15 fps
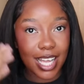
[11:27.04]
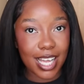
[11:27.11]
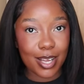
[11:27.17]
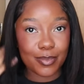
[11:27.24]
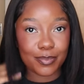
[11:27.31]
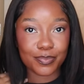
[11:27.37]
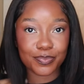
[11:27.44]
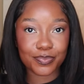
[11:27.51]

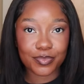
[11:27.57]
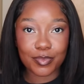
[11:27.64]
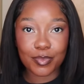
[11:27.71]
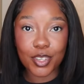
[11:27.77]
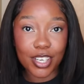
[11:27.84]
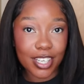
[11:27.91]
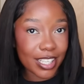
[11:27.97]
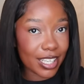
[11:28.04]
I'm
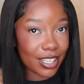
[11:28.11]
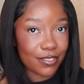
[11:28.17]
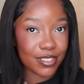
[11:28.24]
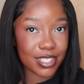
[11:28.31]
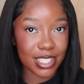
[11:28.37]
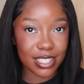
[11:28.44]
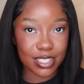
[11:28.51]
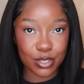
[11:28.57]
gonna
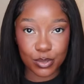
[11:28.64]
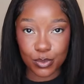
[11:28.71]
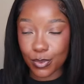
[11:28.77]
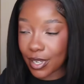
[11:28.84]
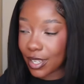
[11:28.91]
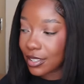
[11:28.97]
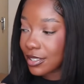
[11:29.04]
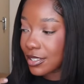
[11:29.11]
gift it as
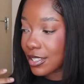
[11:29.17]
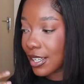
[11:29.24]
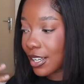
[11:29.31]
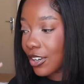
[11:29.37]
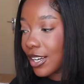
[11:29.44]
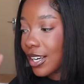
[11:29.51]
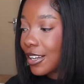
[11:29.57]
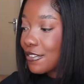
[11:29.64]
well, because I
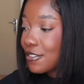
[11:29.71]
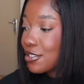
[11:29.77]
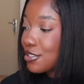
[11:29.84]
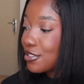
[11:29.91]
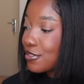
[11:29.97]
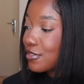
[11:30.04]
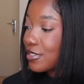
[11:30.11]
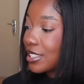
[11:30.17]
can't have
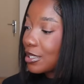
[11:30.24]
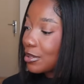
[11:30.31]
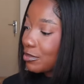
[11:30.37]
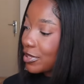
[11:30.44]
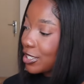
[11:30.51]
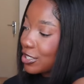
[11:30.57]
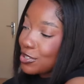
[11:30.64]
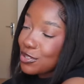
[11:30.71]
two
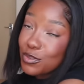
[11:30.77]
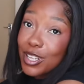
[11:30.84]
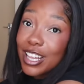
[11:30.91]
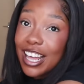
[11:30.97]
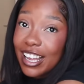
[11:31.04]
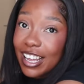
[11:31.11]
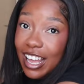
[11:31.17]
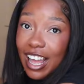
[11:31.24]
feeding pillows.
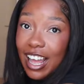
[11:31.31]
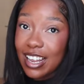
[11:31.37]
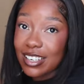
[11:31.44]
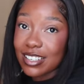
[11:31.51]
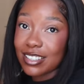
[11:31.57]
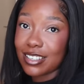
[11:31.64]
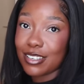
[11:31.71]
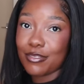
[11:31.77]
Well, I
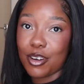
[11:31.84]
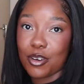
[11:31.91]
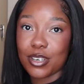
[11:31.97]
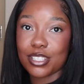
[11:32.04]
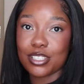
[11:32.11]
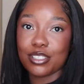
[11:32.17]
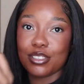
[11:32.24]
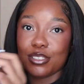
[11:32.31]
can if I
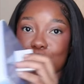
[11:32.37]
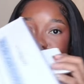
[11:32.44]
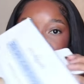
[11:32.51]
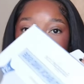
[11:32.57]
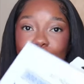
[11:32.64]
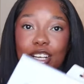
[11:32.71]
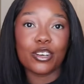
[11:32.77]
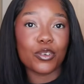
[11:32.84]
wanted to,
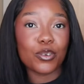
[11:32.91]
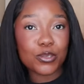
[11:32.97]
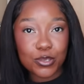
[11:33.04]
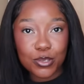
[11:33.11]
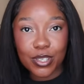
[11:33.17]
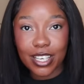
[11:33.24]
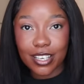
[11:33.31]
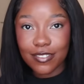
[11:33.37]
but I can
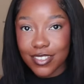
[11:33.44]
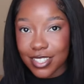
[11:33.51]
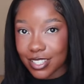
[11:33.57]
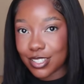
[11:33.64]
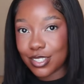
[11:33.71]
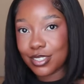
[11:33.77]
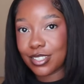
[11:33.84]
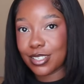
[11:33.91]
also gift
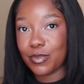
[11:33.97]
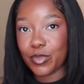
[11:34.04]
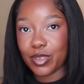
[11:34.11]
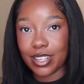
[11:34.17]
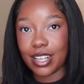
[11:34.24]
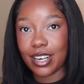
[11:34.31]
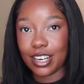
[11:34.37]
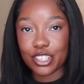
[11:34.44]
it to
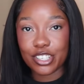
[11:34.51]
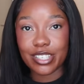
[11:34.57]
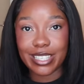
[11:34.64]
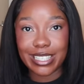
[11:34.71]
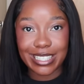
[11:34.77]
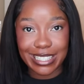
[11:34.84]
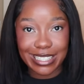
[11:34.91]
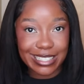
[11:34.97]
someone that
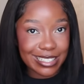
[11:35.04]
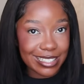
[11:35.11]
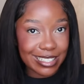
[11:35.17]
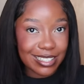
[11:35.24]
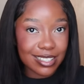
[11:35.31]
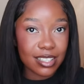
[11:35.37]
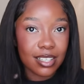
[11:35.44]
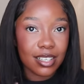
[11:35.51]
actually needs
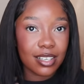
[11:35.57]
it.